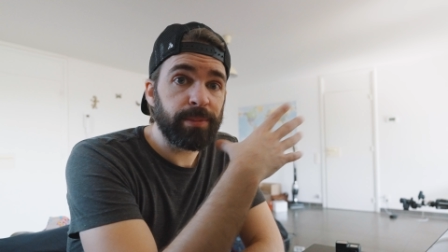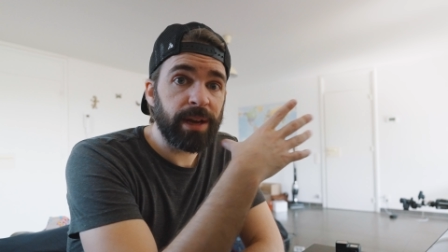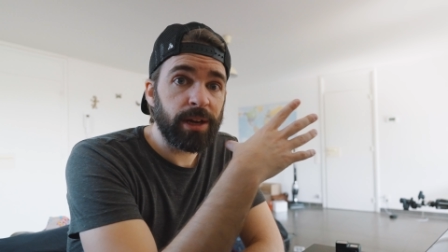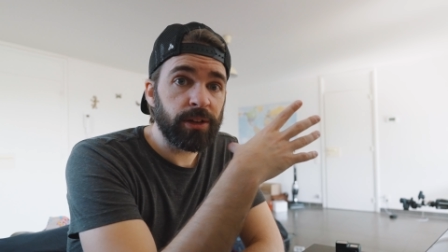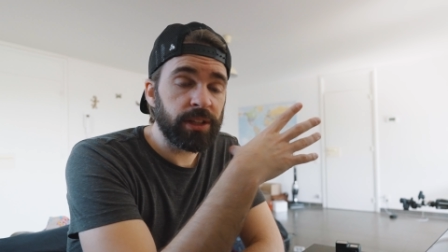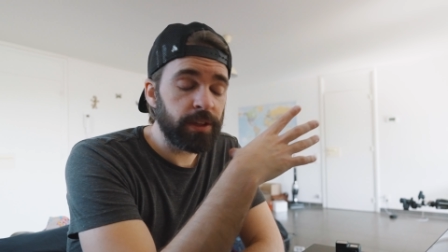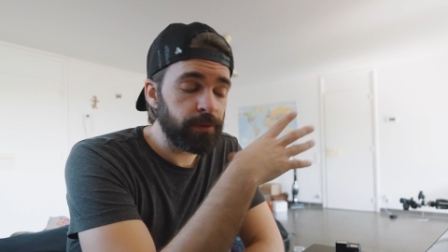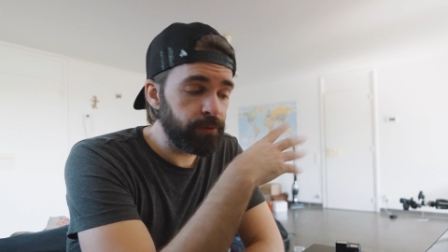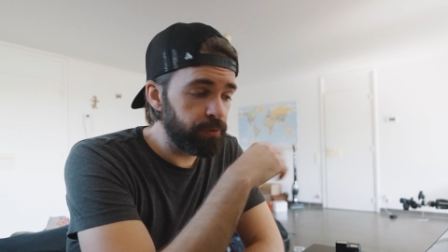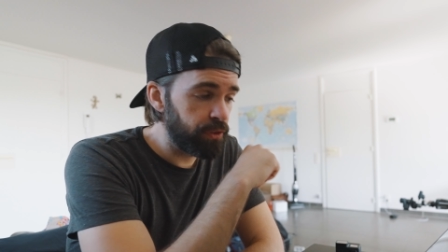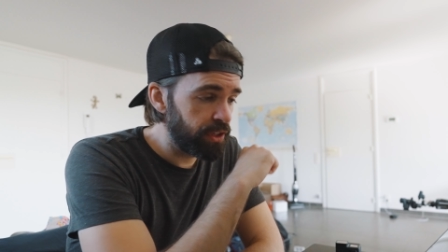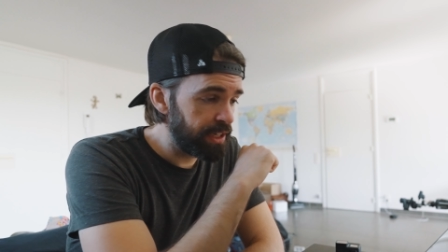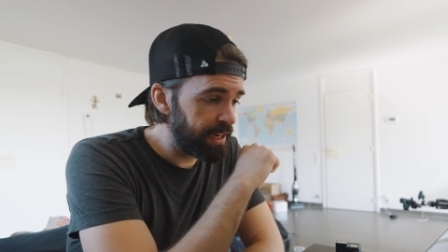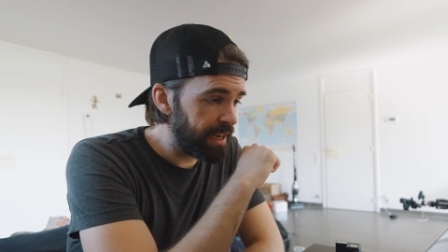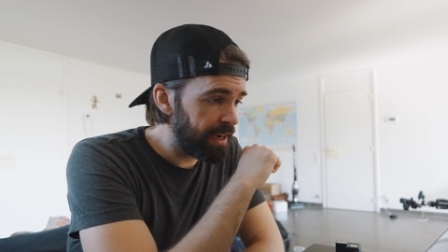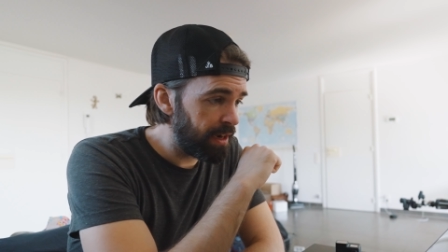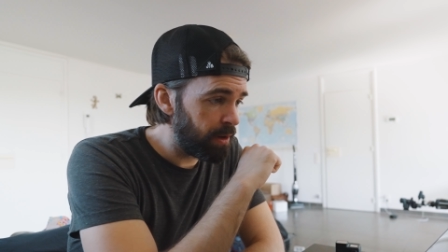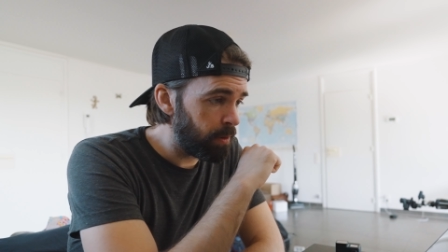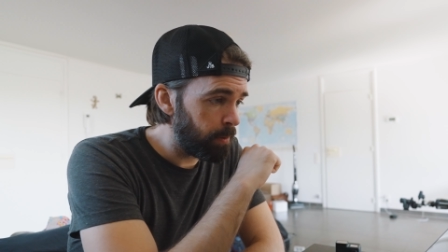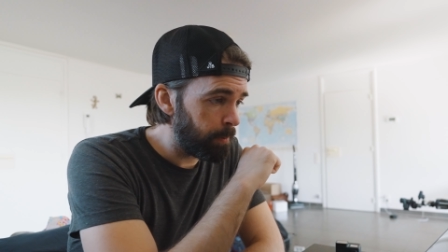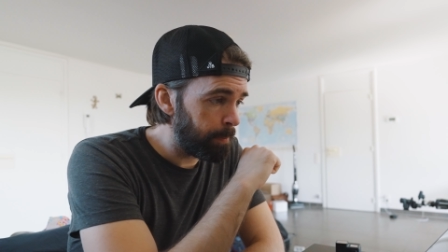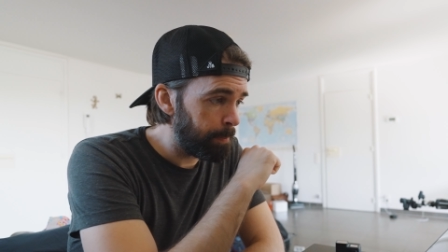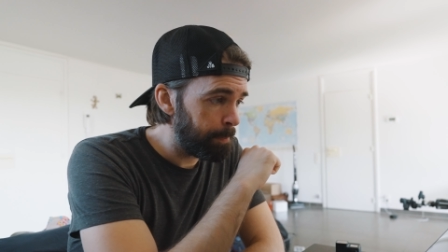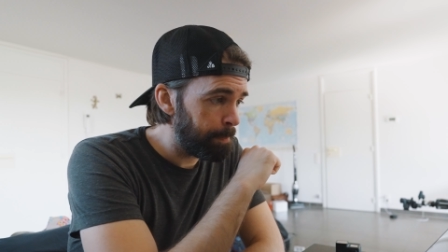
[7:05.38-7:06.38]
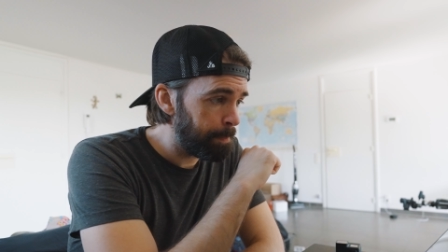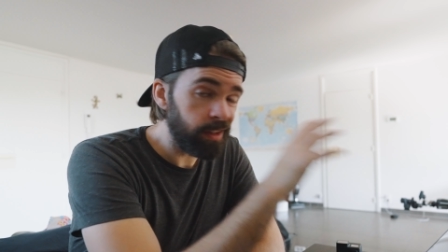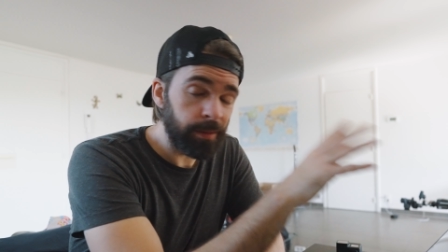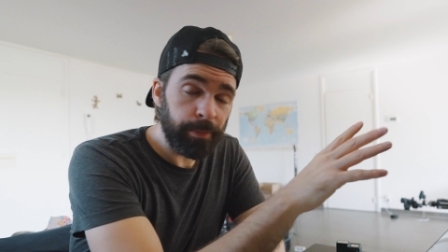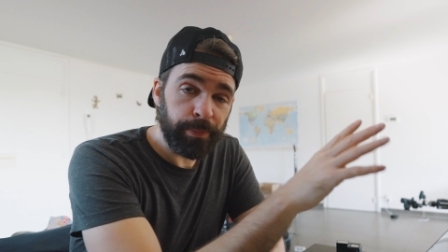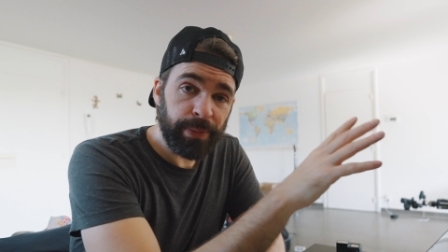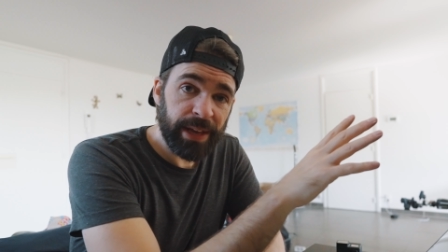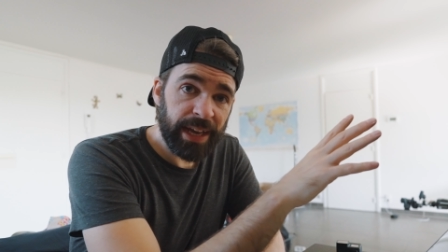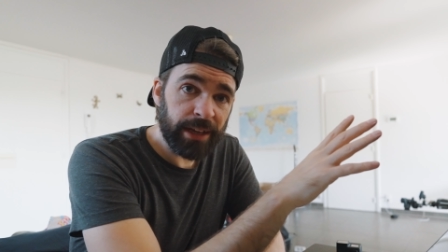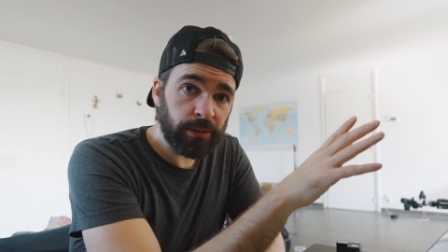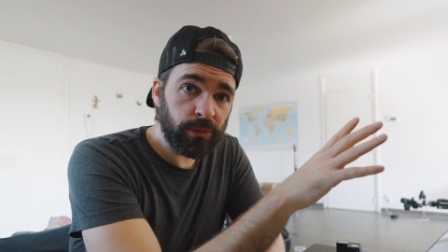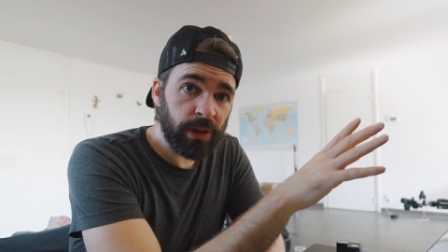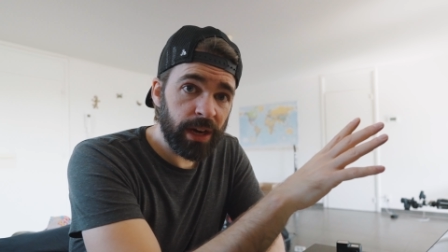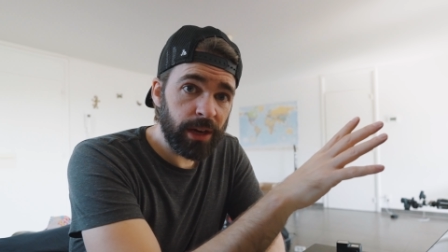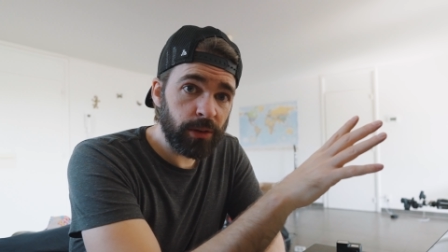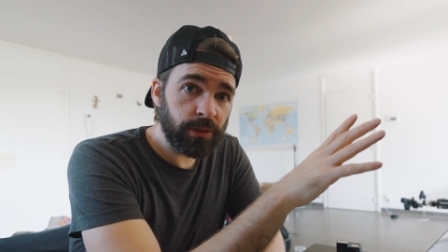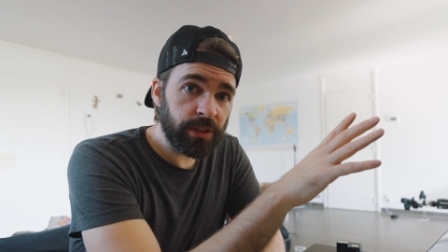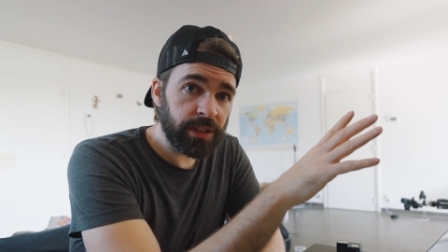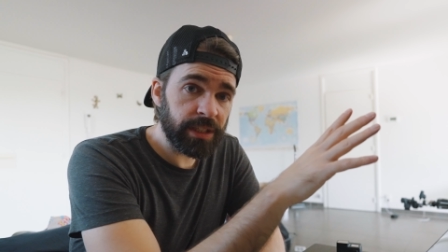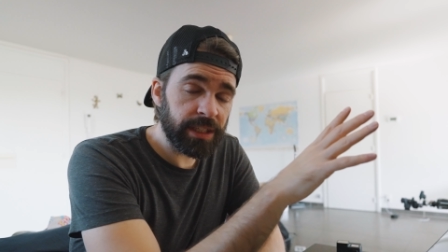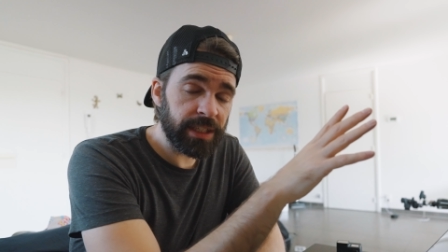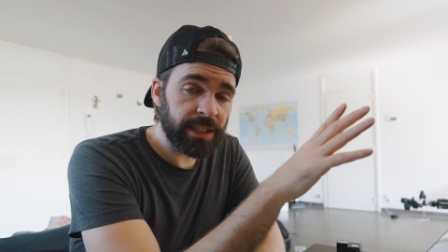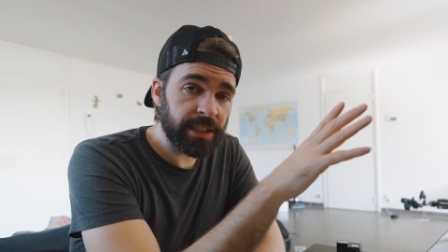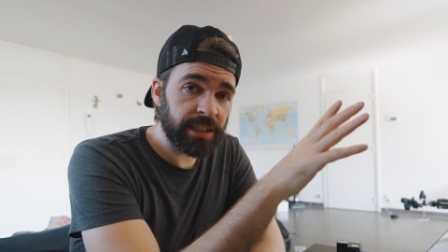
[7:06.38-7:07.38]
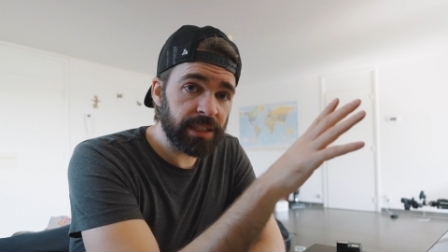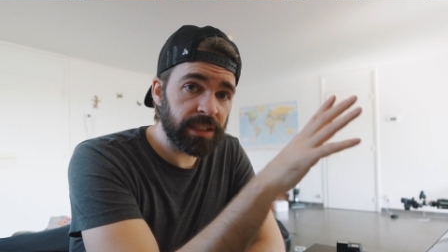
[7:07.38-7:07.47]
about it for now. The background is